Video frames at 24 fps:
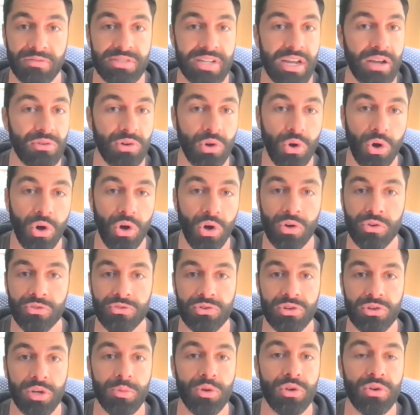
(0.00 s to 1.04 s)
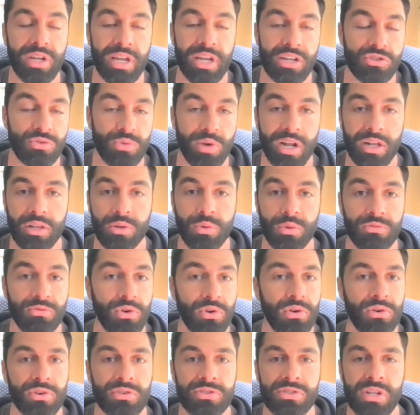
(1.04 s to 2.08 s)
have town halls or communicate directly with
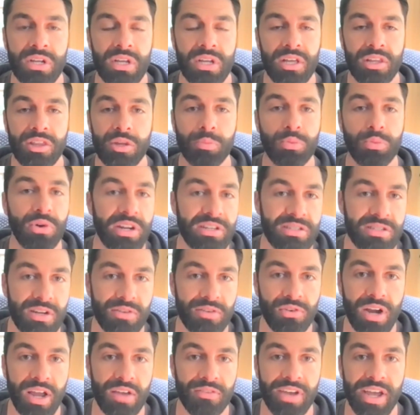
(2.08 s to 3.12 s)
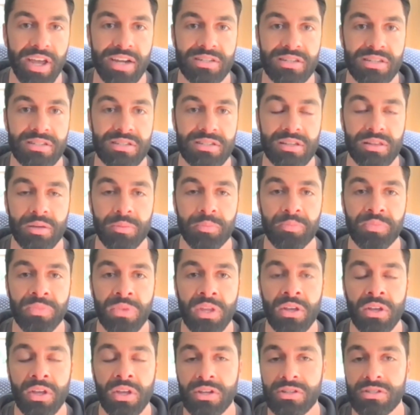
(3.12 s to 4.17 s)
voters. The press never have access to them.
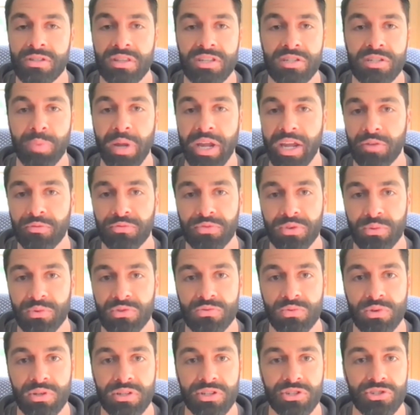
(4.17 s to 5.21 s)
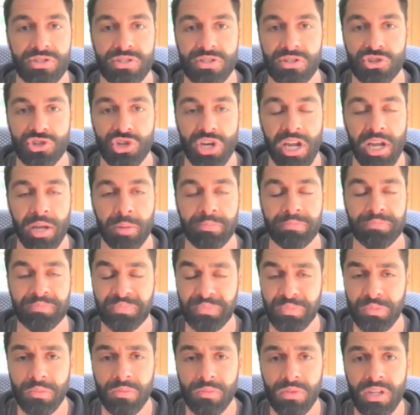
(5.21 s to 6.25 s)
So this pamphlet was really just a sham
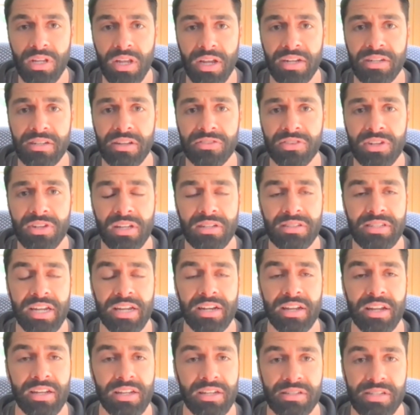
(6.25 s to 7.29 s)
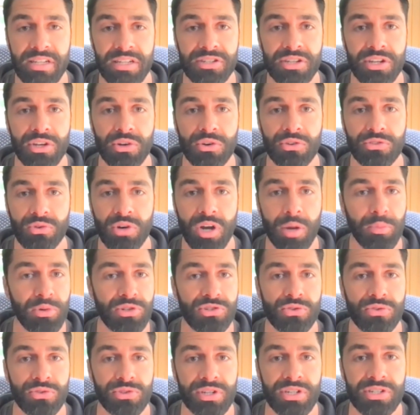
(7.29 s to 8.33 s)
and doesn't contain any details or
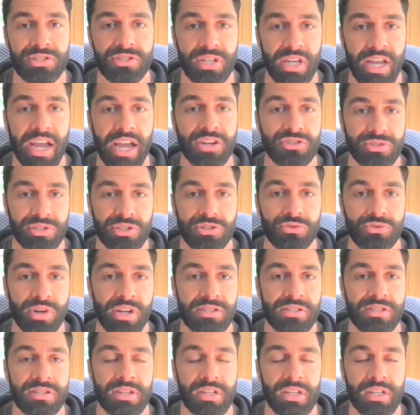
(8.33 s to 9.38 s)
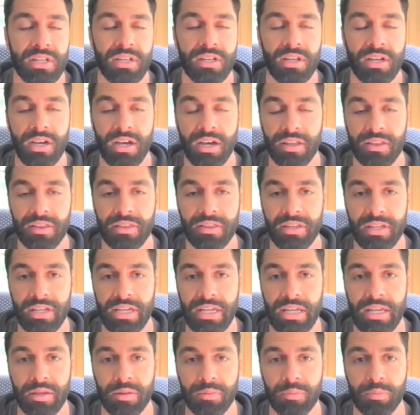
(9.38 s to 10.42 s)
opportunities to actually address uh,
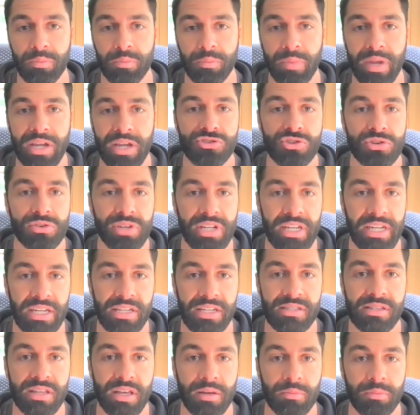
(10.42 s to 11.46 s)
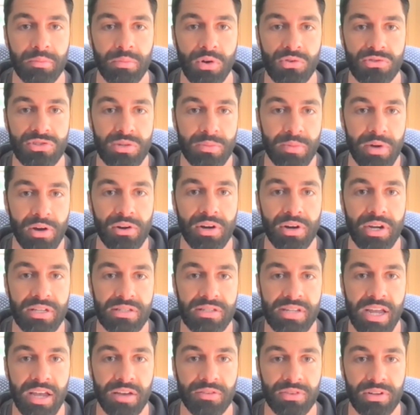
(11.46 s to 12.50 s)
the major needs that most Americans
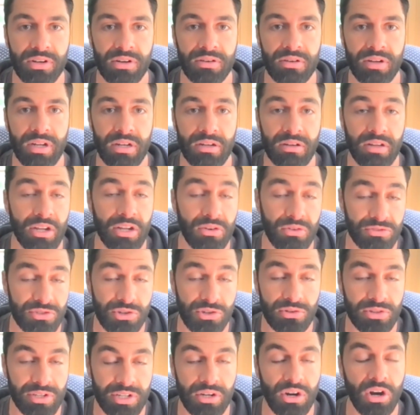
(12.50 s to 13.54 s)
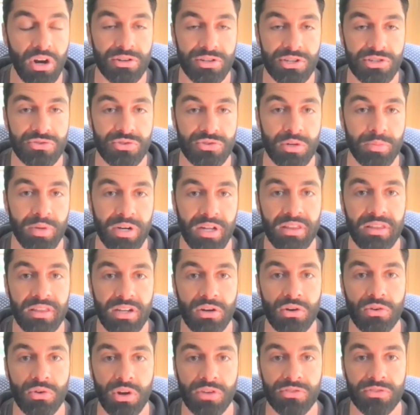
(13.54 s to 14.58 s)
have, and in, in, in, certainly in our district, but I think
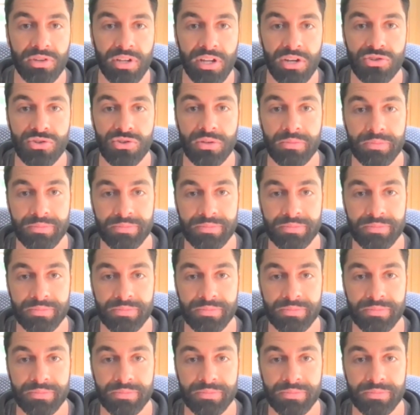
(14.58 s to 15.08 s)
across the nation.